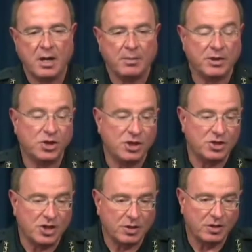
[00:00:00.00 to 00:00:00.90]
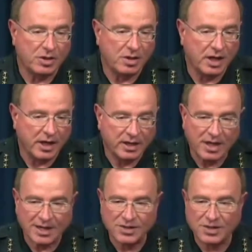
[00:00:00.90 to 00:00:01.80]
But she's in
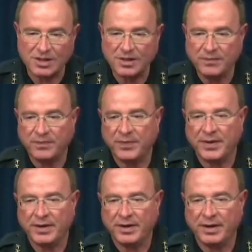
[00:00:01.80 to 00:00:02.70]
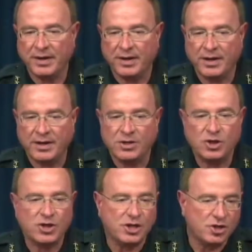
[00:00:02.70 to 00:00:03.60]
custody,
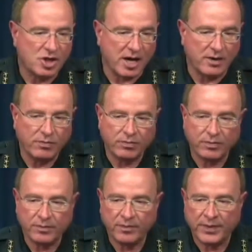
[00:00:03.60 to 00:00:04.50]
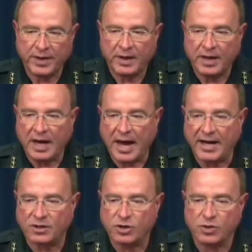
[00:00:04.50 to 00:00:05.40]
she's safe,
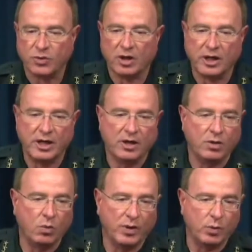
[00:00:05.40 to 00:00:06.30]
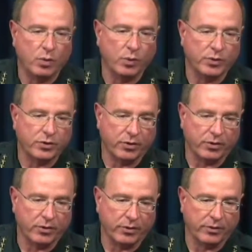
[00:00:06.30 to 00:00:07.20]
and certainly we will return
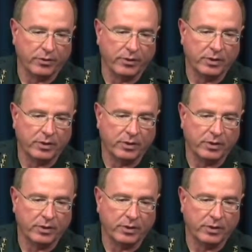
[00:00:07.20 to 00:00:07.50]
her